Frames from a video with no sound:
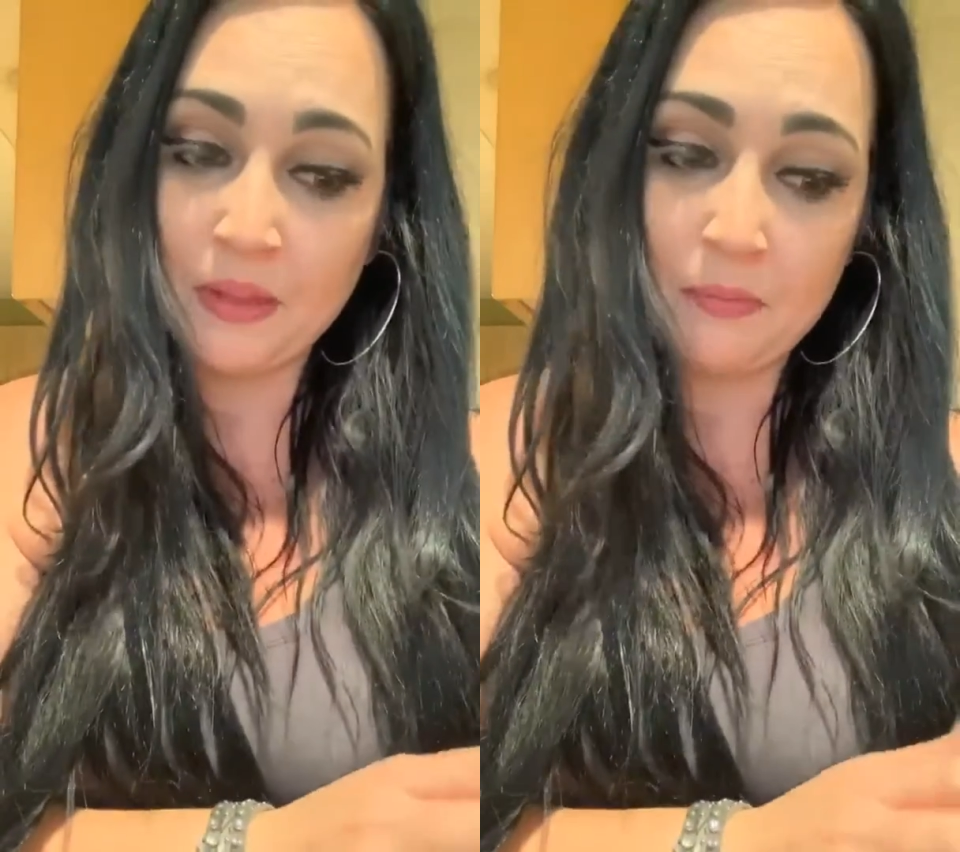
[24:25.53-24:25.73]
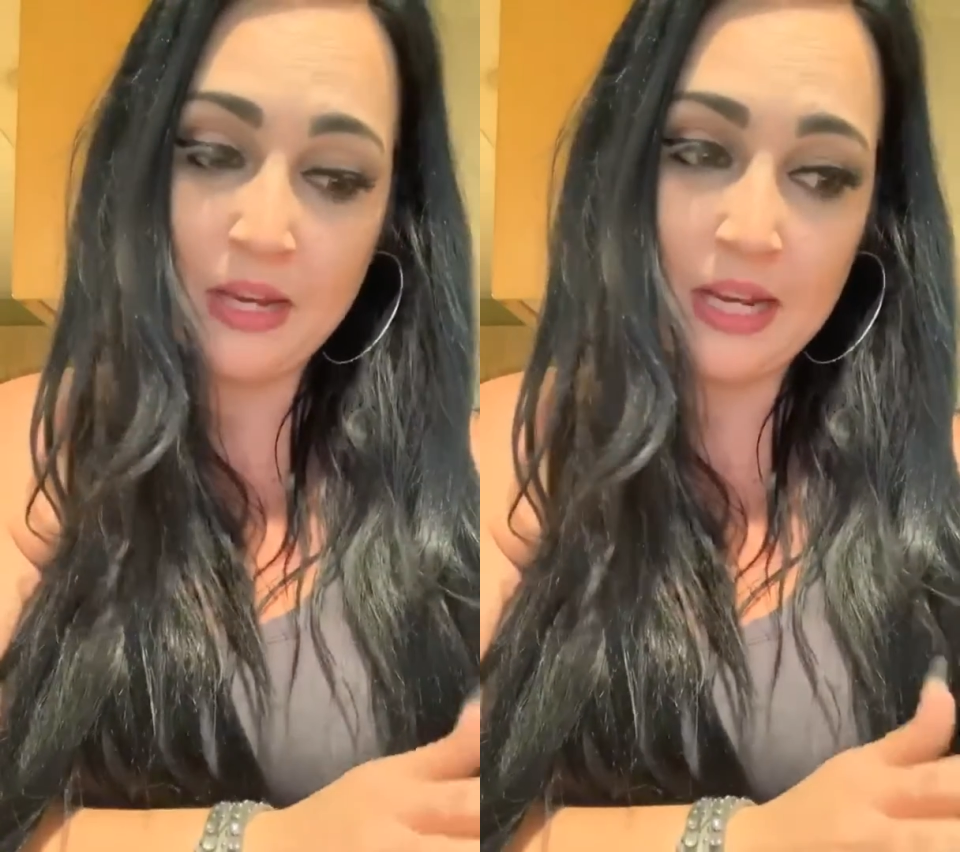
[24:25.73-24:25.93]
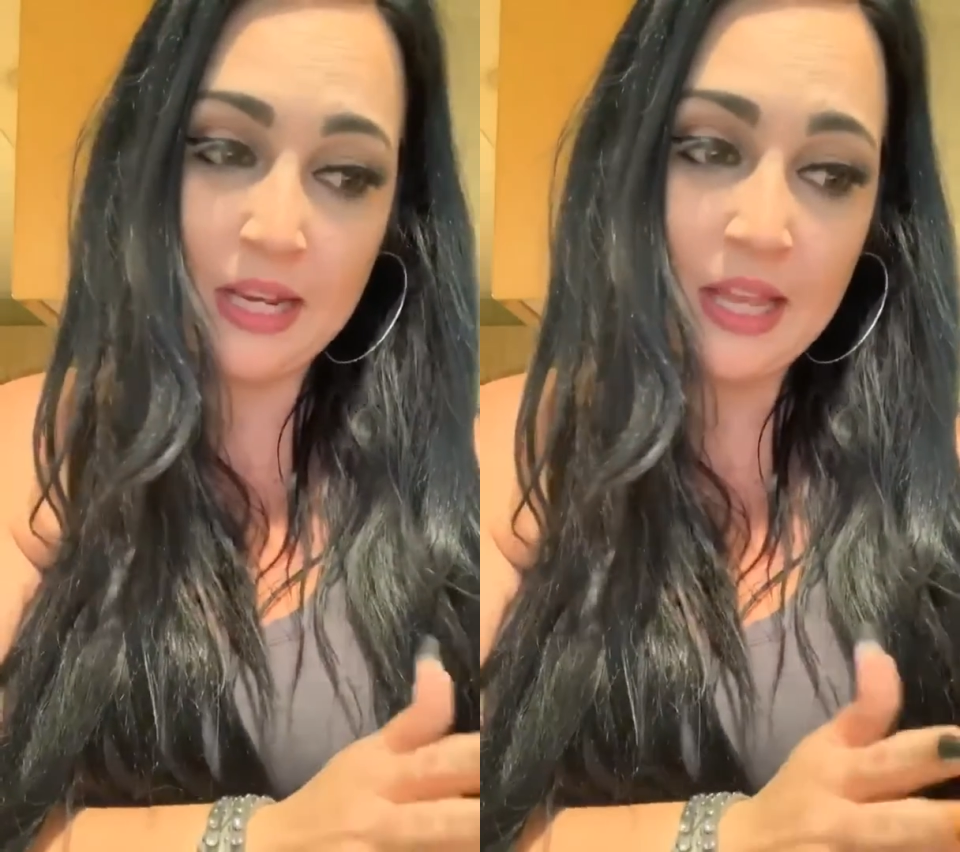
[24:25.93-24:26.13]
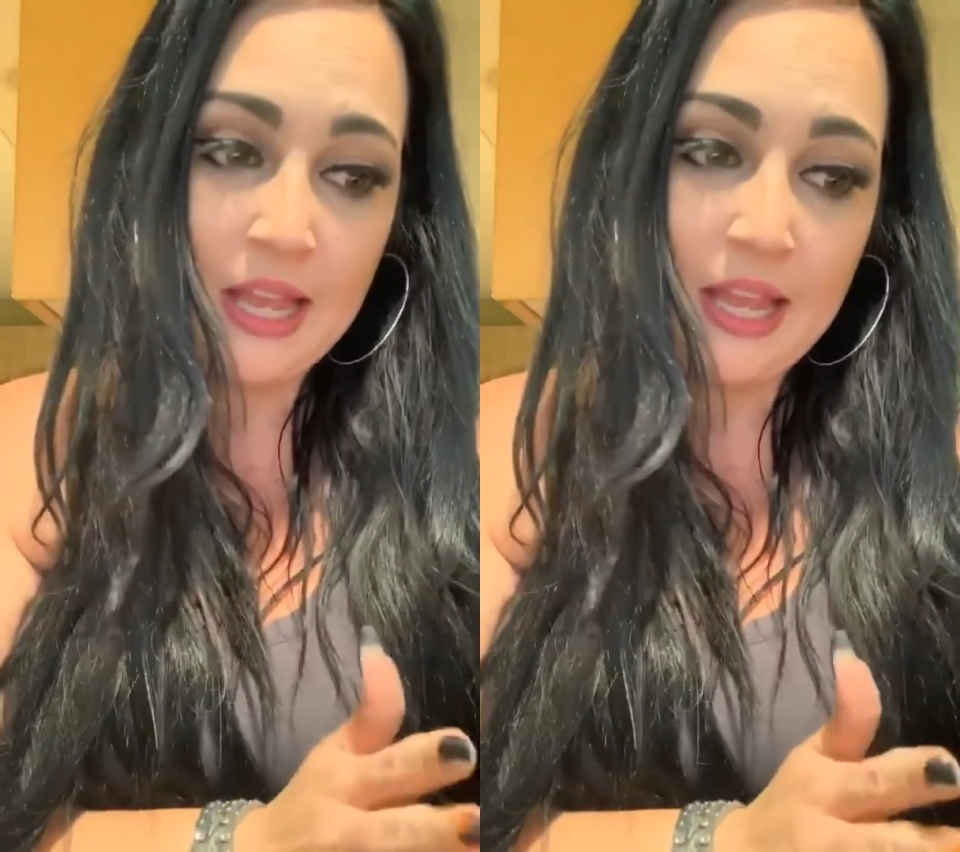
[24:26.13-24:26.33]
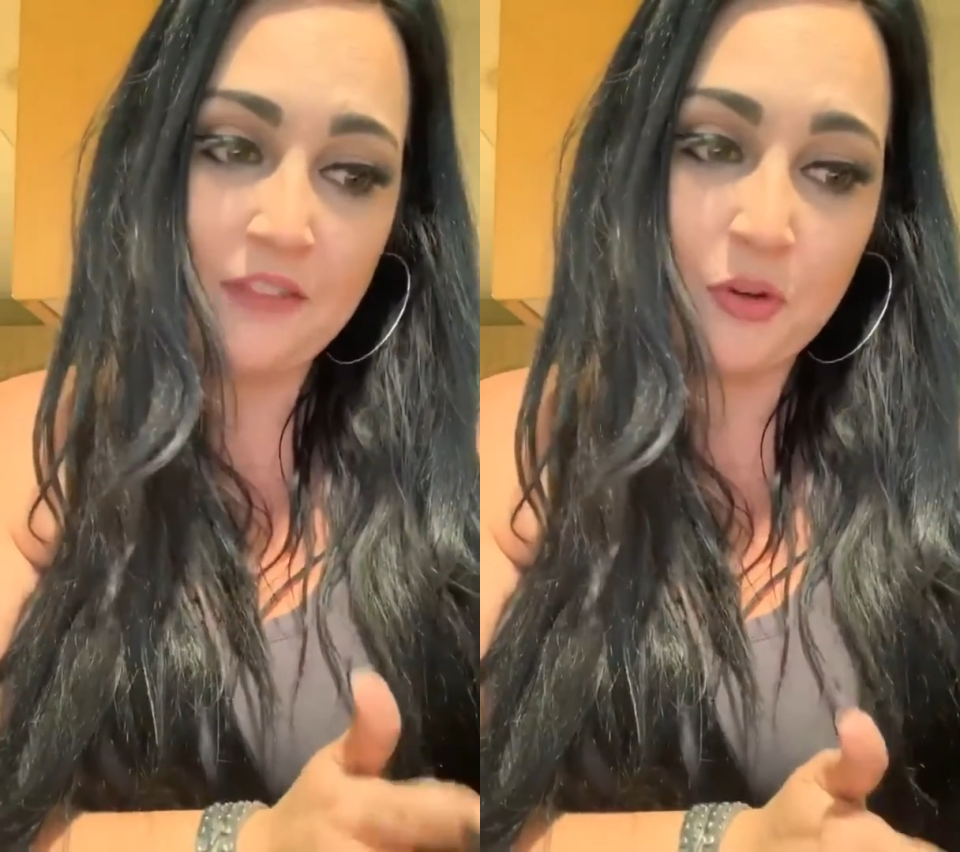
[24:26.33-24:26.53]
Meaning,
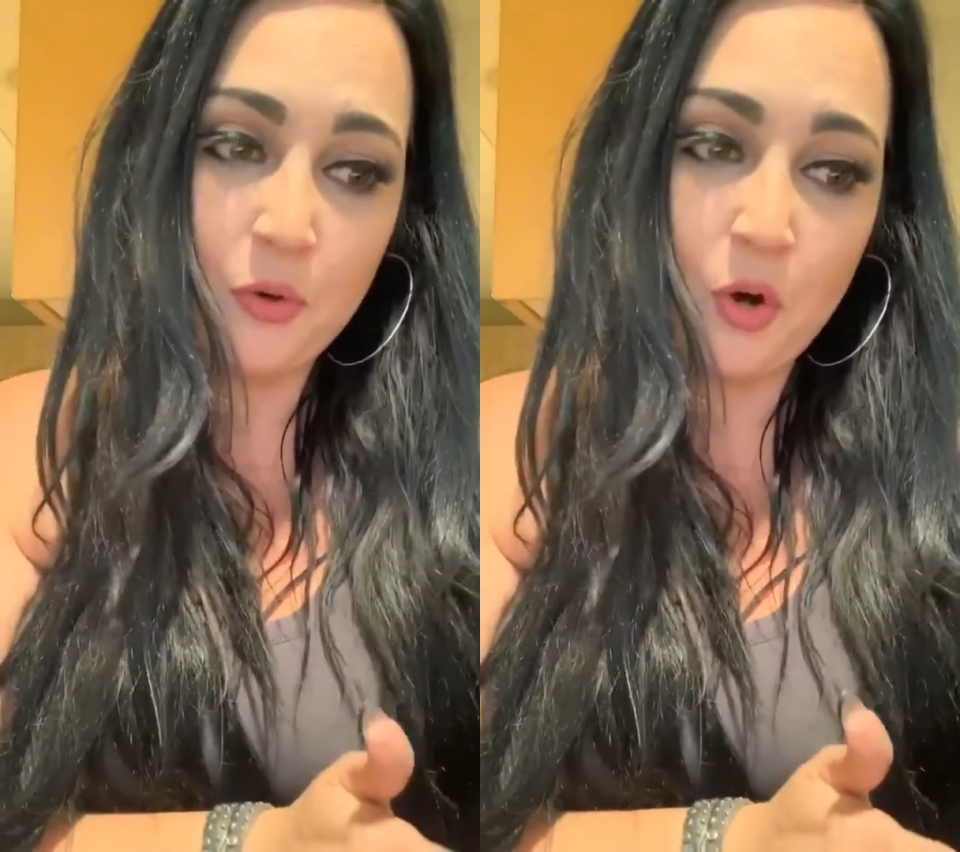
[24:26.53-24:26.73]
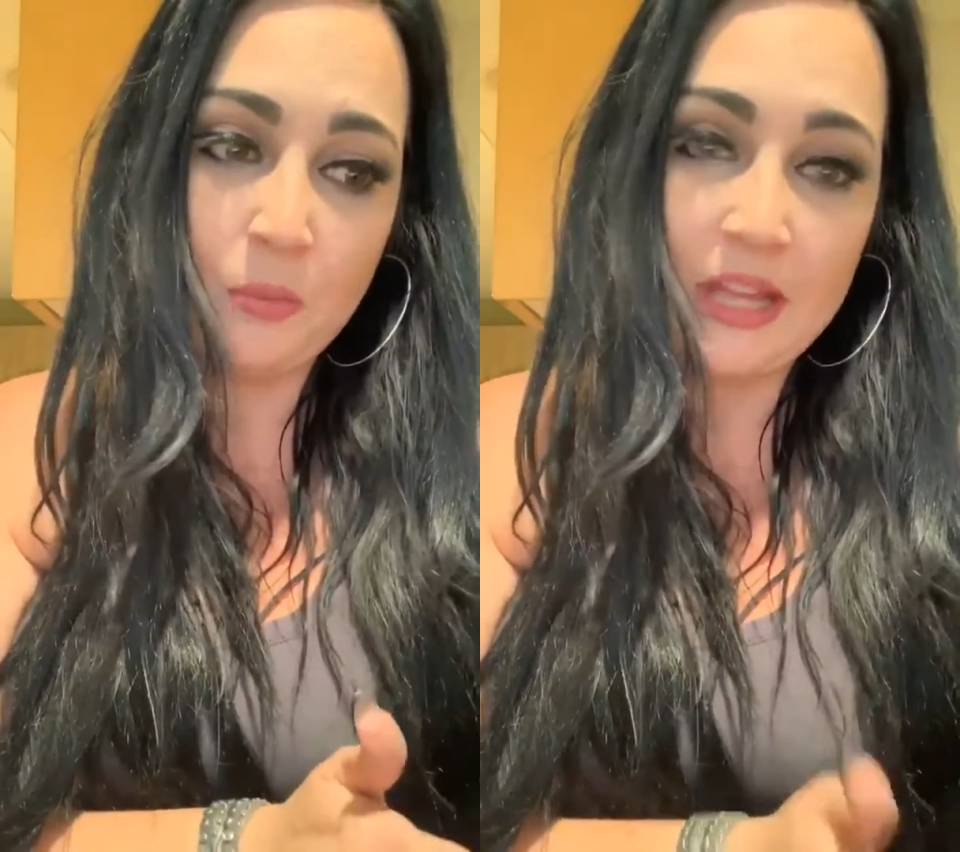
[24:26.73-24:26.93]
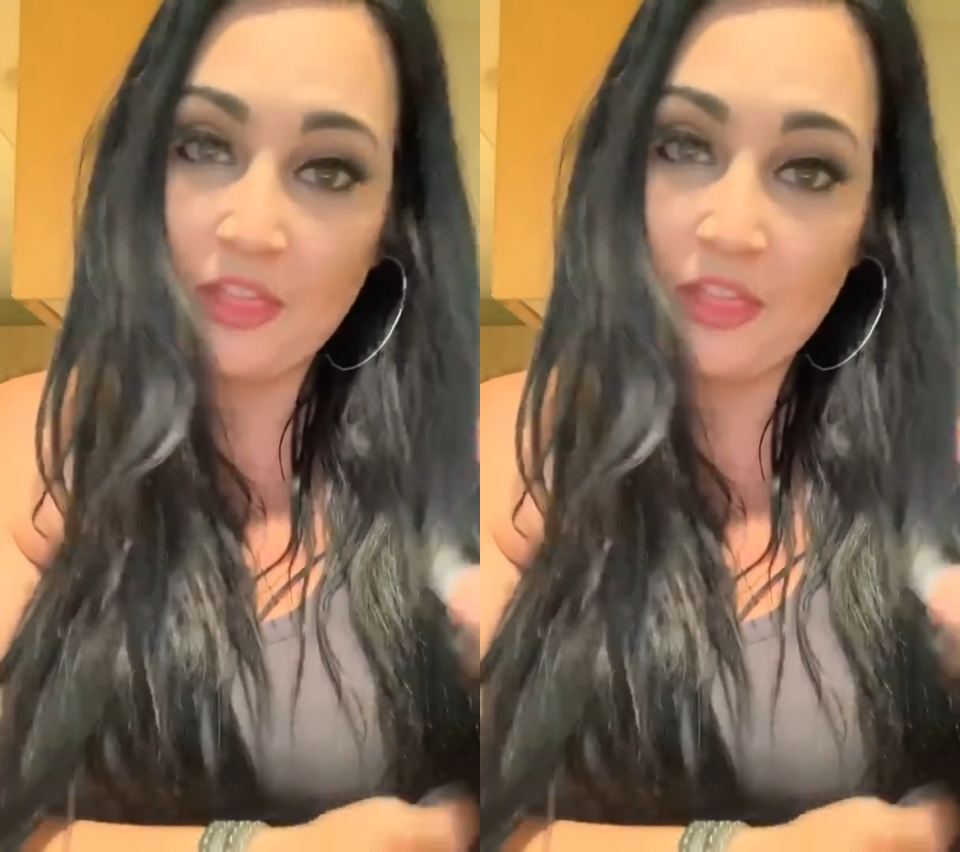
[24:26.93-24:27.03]
if you're normally